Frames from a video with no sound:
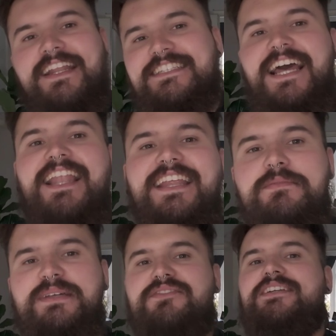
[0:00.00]
it is a
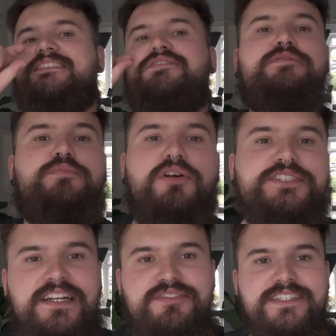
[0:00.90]
little bit of a different
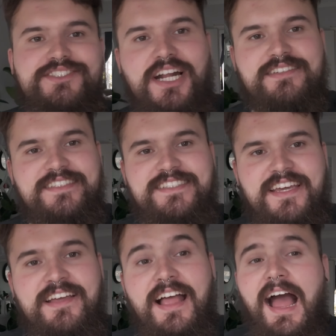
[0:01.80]
project for this channel
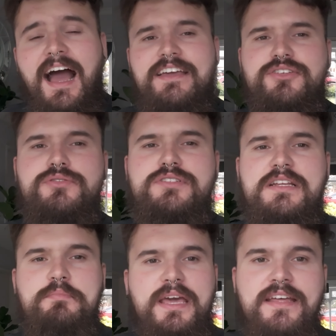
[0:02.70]
today. I
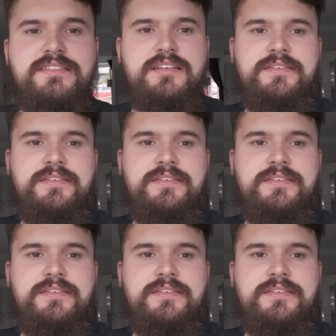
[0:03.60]
usually paint